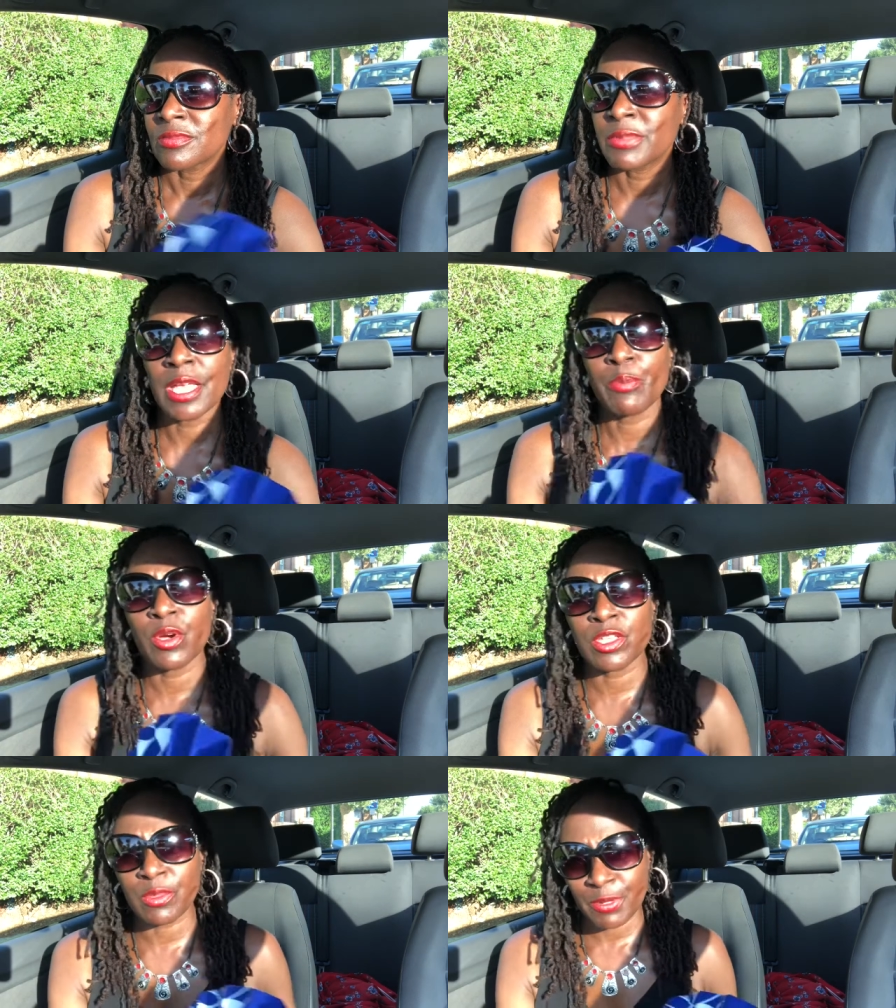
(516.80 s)
but I'll
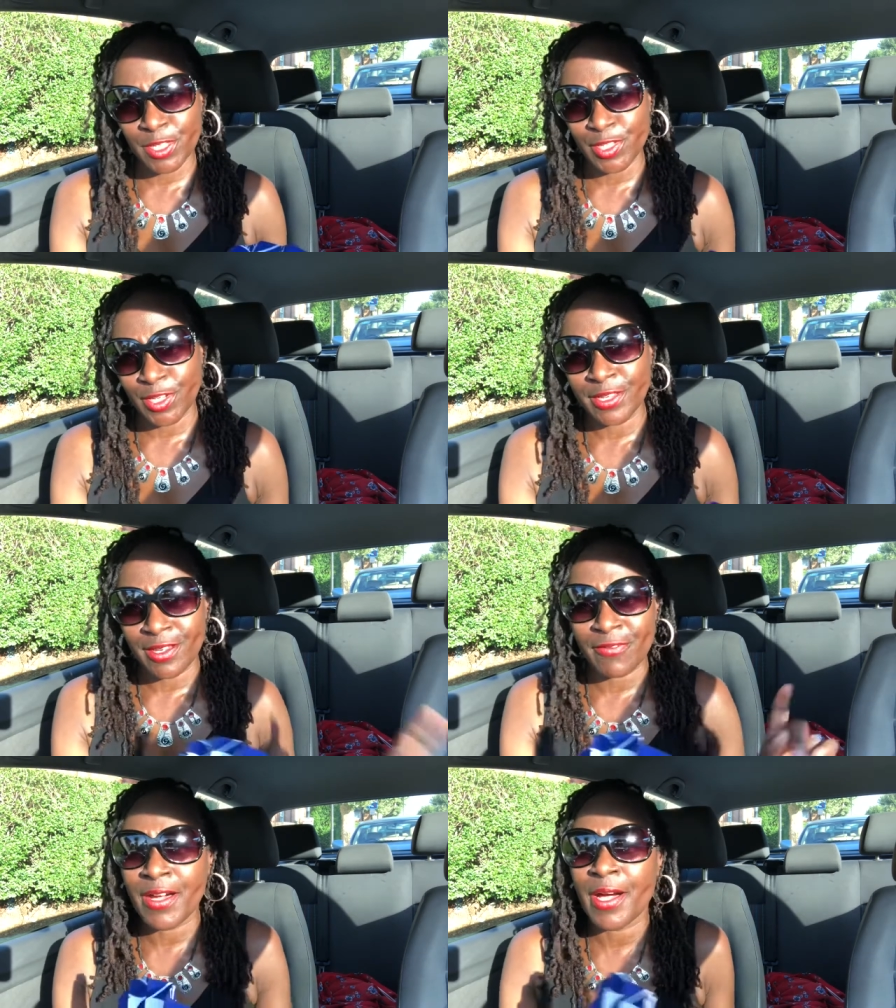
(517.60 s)
put another picture
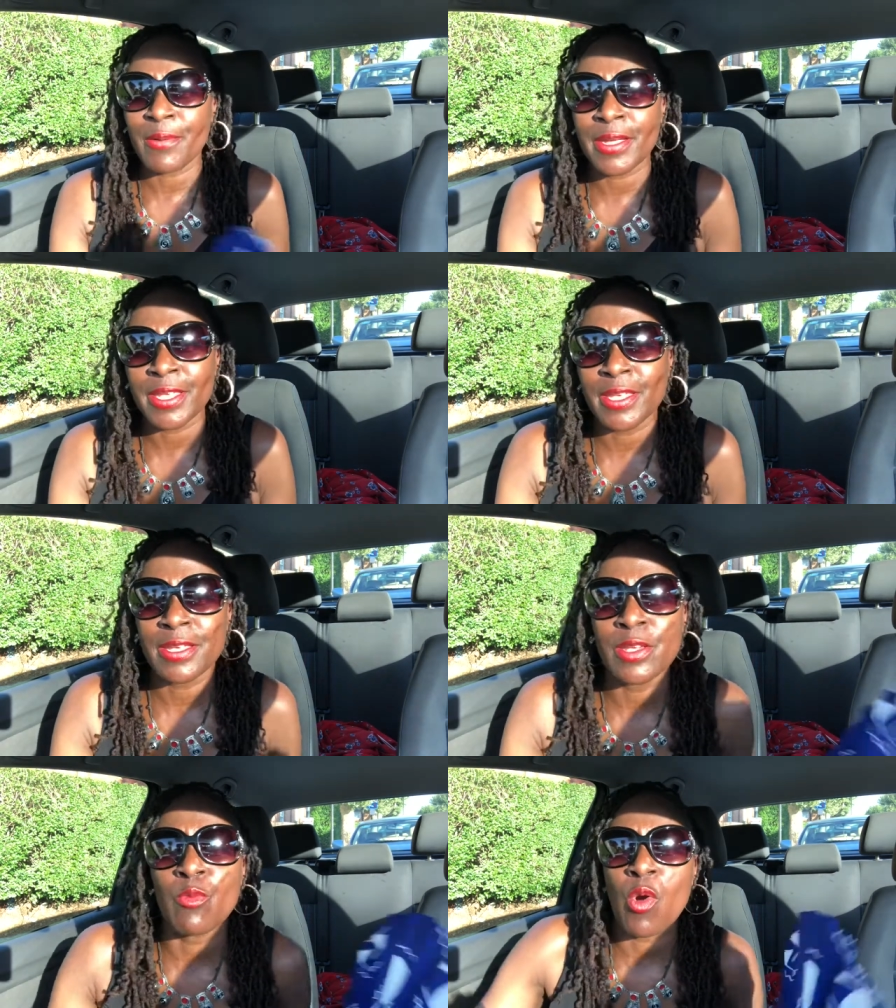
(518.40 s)
of how I
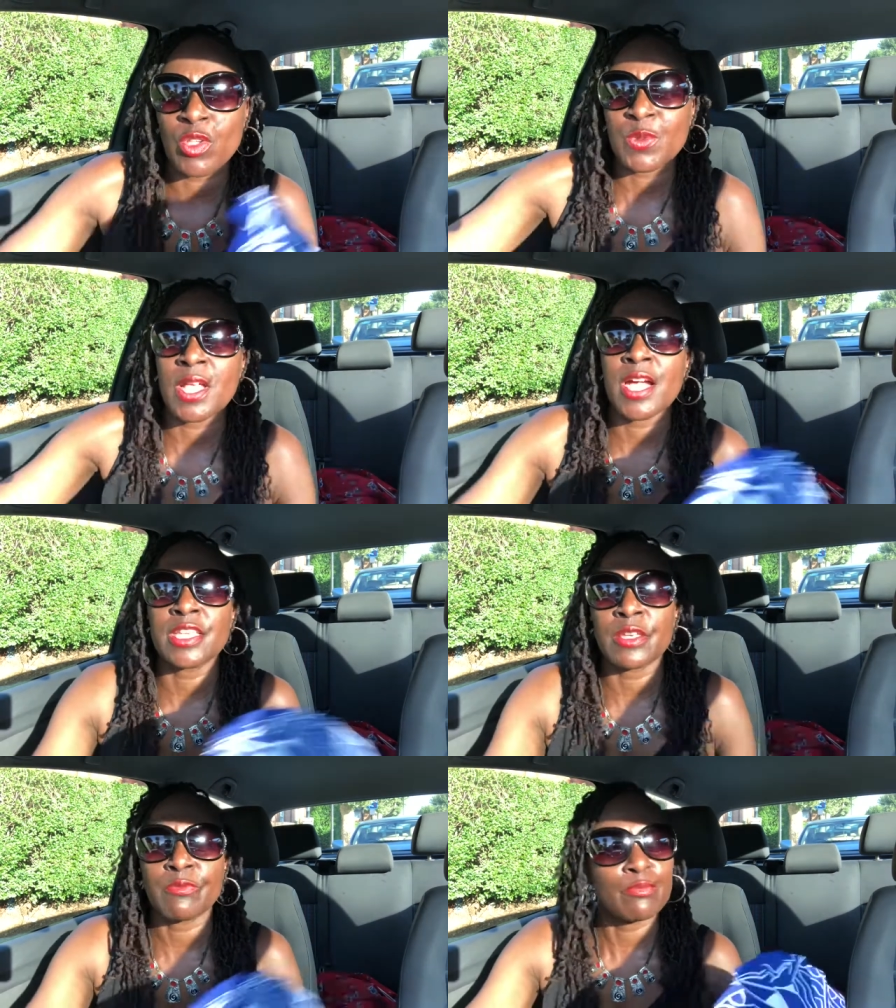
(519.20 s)
it was when I
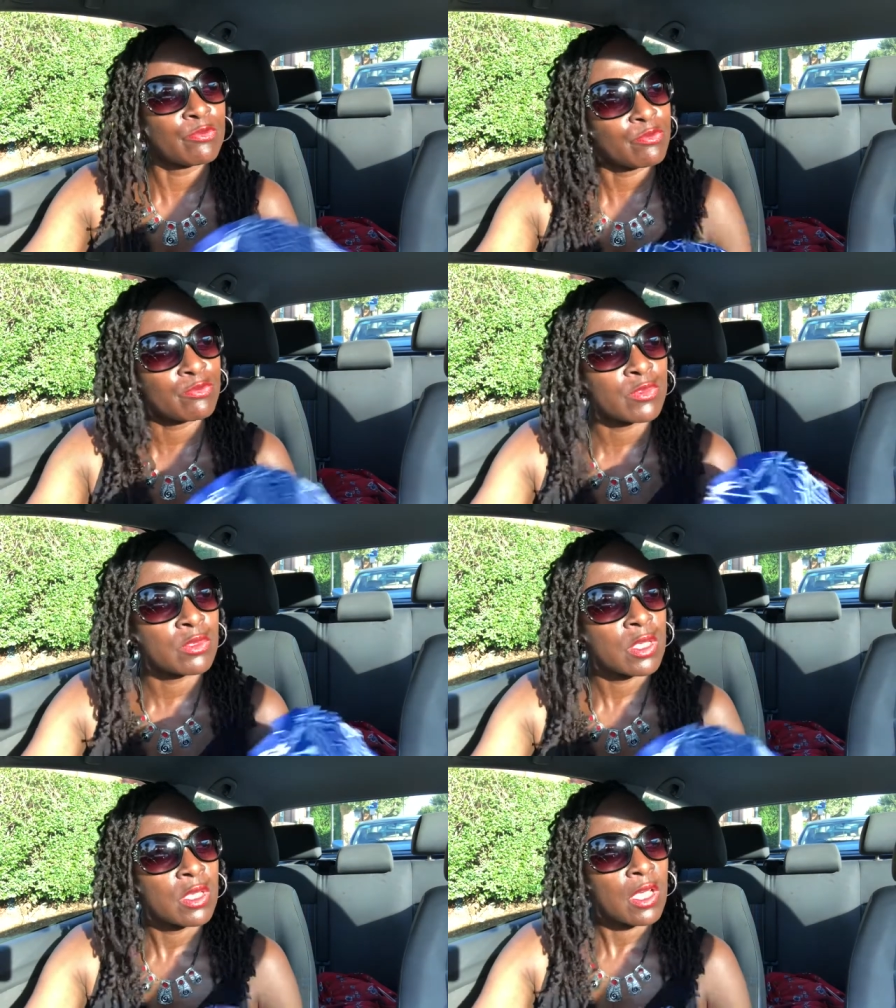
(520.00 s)
had it.
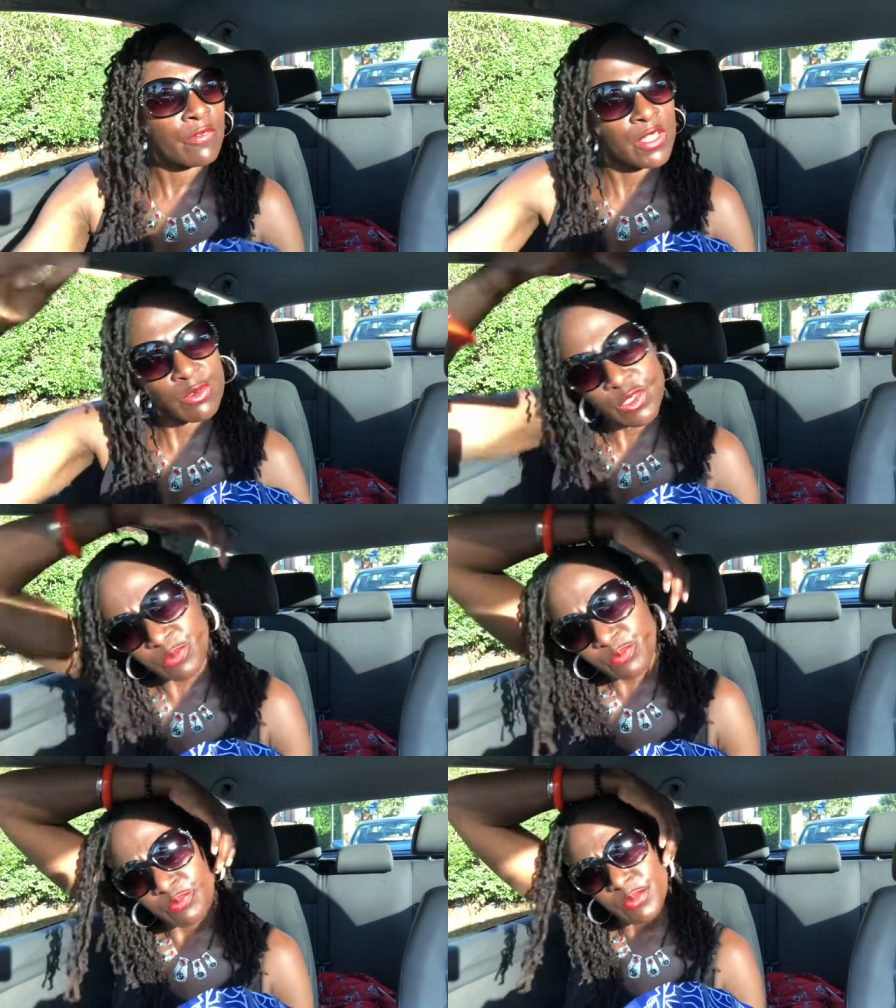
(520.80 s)
I think it was
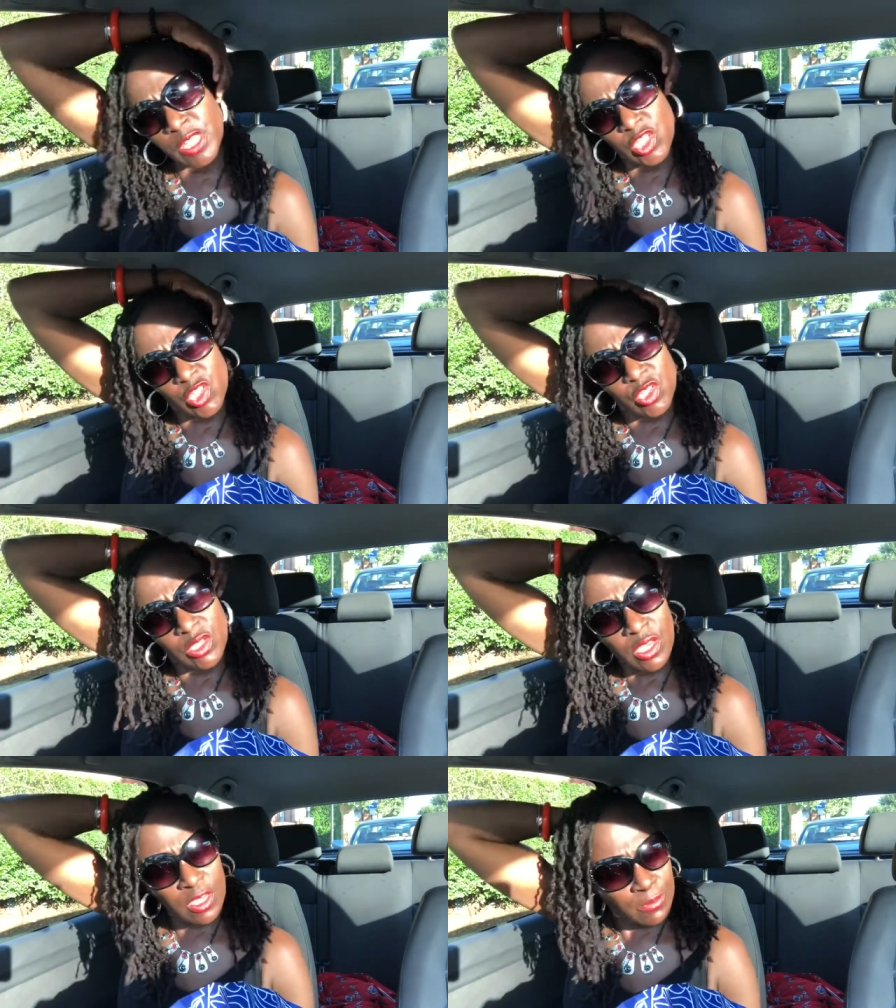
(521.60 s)
bleach.
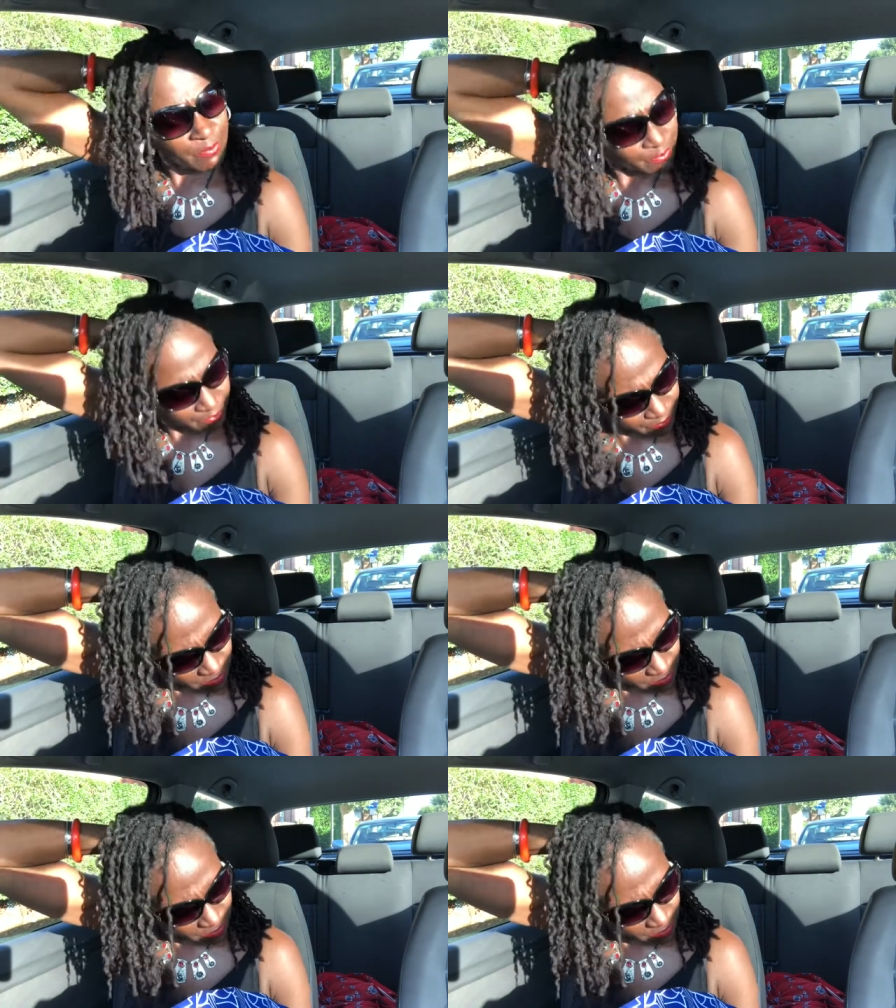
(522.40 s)
Um,